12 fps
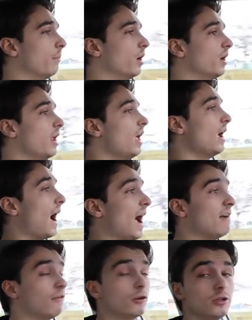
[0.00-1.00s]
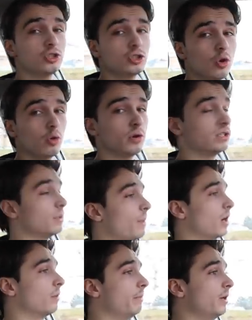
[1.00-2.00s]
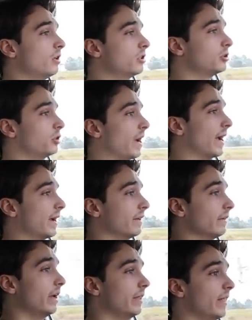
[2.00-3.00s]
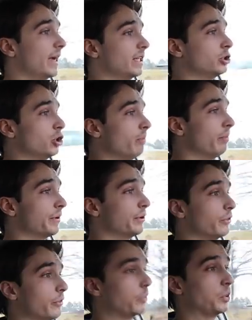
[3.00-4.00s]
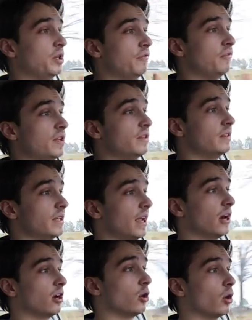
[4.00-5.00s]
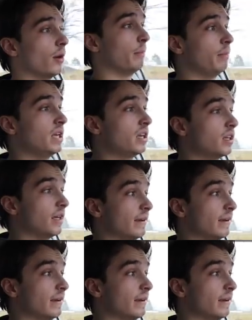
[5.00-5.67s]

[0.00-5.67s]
but I have heard stories about a bearded dragon that can jump a good three feet in the air oh